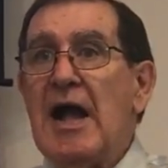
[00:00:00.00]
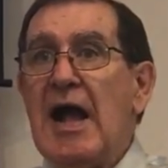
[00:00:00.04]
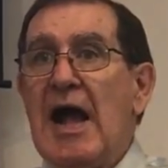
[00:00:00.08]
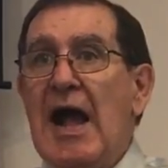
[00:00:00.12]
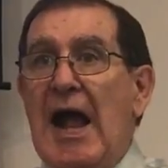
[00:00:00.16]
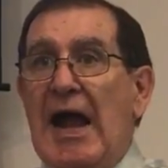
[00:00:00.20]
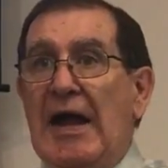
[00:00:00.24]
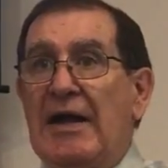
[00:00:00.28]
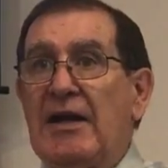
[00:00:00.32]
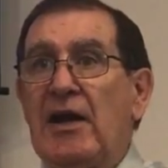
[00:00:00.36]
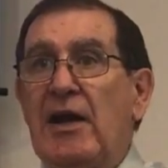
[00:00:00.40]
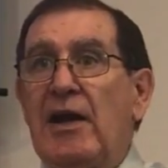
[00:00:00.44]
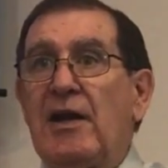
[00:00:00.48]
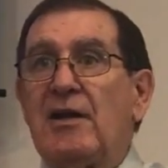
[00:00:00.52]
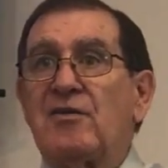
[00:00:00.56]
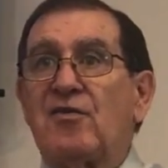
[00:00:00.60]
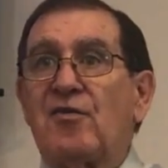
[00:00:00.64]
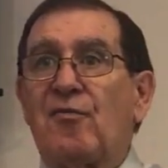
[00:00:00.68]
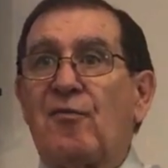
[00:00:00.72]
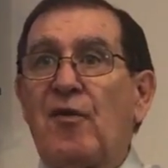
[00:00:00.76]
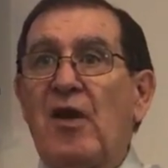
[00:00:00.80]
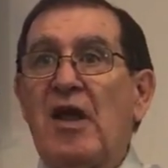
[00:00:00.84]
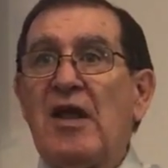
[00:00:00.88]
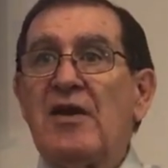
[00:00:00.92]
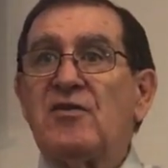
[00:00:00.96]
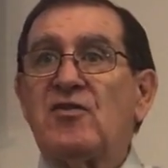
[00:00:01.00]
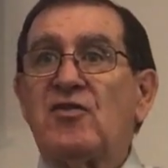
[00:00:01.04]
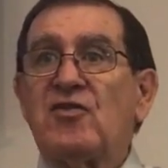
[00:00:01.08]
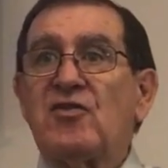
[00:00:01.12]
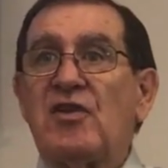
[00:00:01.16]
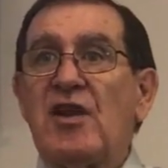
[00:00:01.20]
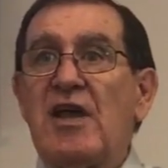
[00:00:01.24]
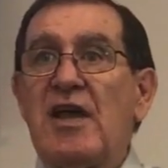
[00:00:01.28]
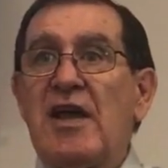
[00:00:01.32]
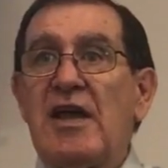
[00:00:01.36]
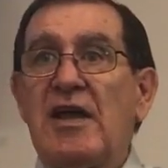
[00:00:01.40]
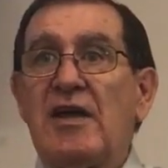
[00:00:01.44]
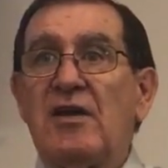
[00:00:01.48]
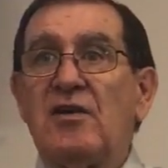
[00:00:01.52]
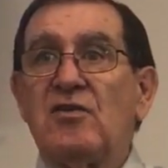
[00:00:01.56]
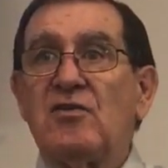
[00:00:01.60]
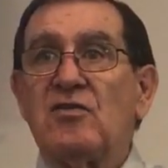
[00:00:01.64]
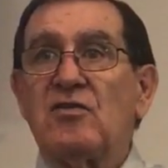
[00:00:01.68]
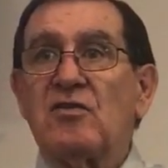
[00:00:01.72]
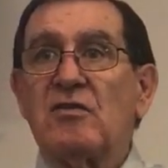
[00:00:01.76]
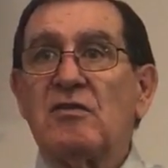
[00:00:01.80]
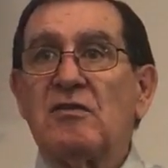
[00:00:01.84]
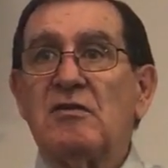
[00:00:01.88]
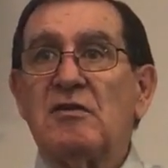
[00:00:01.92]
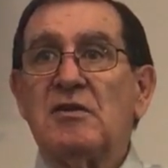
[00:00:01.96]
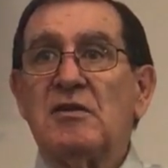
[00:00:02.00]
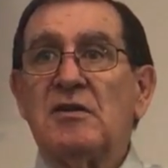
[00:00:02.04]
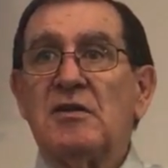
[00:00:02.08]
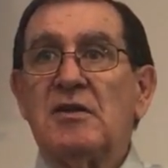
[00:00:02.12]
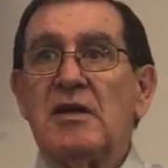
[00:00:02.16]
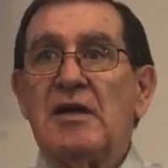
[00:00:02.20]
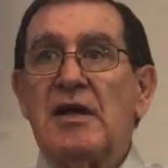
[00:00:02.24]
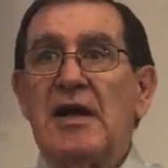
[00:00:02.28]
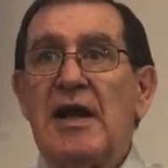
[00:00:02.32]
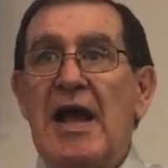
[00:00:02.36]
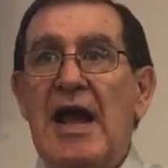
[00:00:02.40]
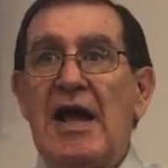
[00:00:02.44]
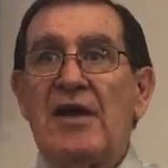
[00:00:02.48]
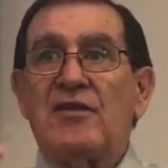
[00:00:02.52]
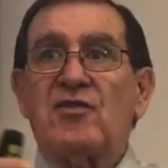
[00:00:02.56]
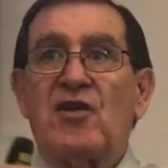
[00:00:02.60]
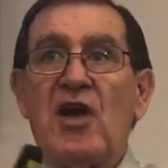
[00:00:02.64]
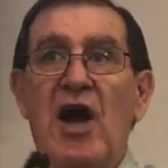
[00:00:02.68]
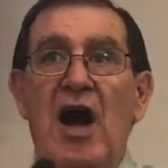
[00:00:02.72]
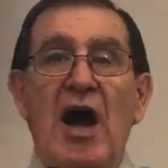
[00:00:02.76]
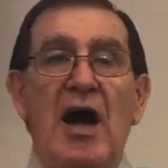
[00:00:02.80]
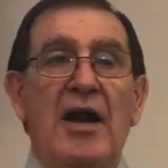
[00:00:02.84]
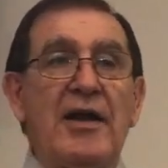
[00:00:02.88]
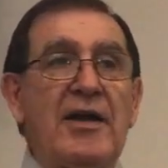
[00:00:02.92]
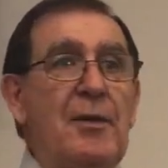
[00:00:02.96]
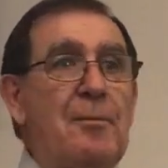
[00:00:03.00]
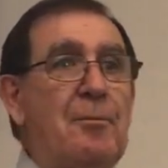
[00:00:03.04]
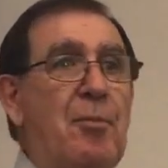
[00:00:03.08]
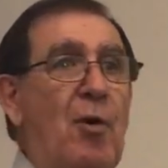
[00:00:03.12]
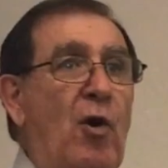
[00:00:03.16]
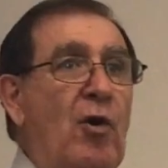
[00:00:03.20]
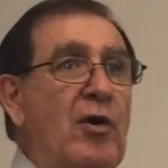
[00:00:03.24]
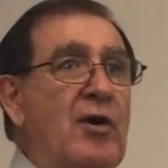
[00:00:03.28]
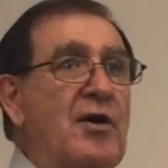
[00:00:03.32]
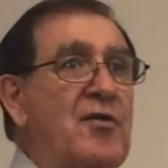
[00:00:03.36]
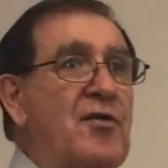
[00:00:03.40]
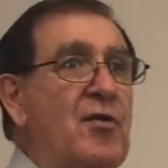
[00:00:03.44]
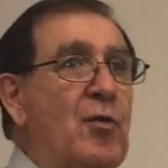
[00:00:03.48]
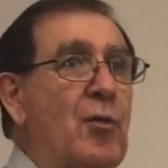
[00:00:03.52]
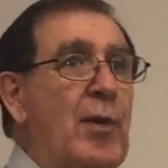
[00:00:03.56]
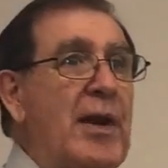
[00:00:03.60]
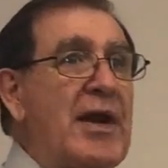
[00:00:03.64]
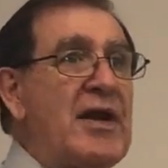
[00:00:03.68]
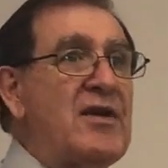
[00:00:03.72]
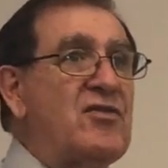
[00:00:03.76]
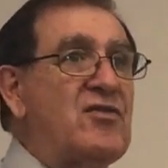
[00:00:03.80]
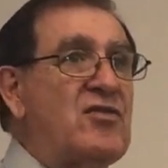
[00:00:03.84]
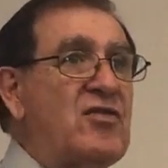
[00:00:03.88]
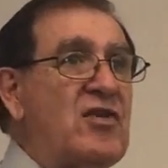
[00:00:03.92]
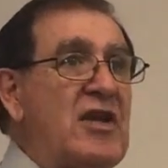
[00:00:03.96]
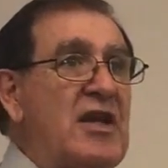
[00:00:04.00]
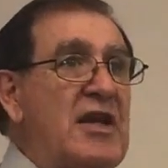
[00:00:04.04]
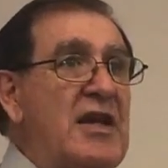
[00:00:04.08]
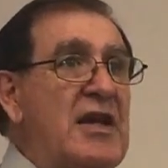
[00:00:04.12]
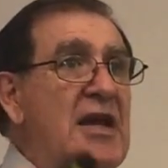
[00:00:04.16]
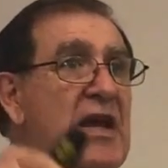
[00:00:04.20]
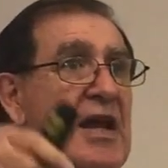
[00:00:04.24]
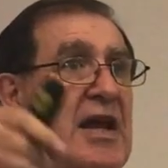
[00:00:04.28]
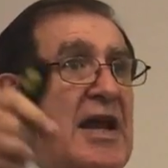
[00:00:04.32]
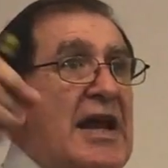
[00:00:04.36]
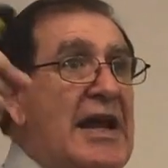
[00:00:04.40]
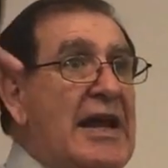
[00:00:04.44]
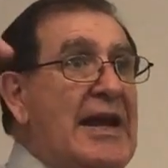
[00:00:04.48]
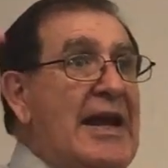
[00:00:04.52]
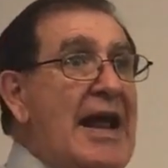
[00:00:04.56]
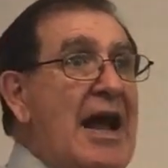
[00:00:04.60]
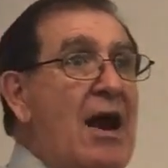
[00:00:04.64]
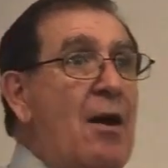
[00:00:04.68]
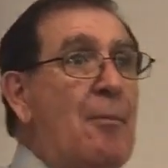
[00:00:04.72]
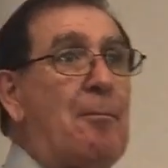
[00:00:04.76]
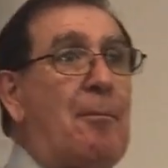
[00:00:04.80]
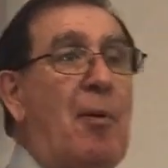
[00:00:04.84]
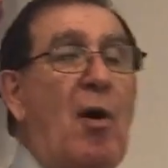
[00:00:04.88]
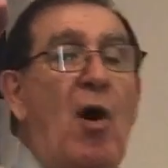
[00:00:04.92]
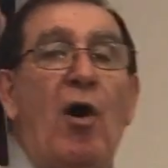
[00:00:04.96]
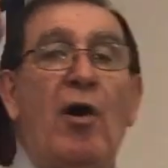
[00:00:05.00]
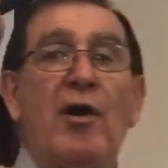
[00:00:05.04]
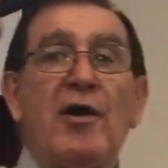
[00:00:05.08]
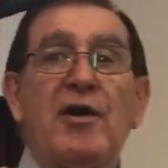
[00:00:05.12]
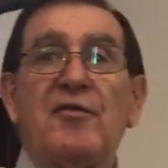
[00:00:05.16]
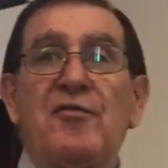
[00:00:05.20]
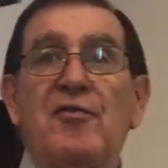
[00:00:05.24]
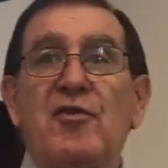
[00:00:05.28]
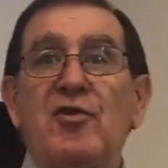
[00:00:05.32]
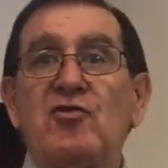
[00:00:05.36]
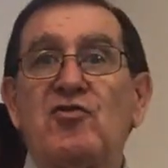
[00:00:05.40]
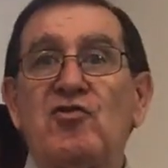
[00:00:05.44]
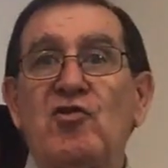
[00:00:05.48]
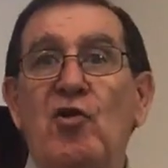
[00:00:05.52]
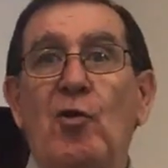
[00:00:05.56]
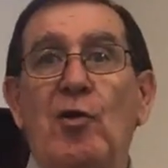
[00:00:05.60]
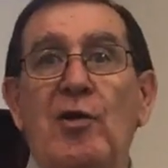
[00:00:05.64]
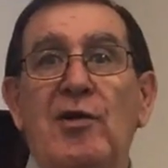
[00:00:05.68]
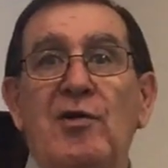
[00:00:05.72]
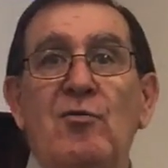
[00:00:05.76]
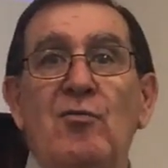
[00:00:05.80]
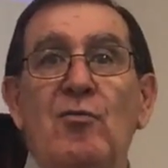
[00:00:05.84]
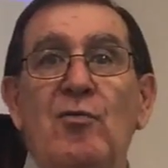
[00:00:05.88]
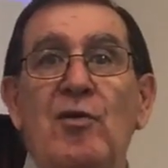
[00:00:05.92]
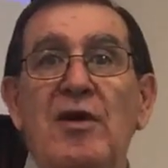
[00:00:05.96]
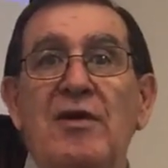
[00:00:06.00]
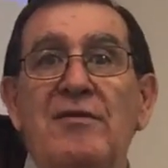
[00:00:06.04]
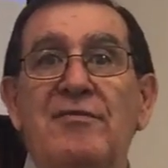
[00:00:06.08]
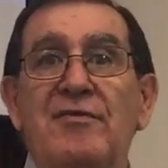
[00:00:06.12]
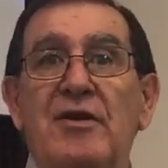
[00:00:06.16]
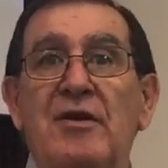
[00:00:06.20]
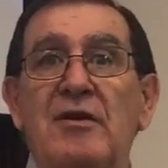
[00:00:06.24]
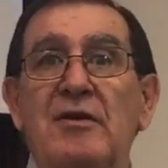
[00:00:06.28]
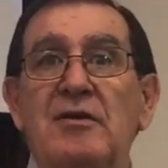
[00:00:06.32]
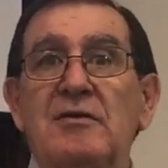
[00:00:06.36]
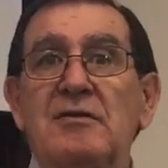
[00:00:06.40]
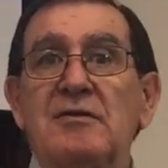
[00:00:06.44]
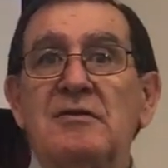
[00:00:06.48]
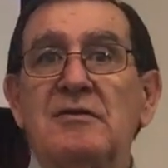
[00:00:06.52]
And in its flood stage, as God had parted the Red Sea, He now parted the Jordan River.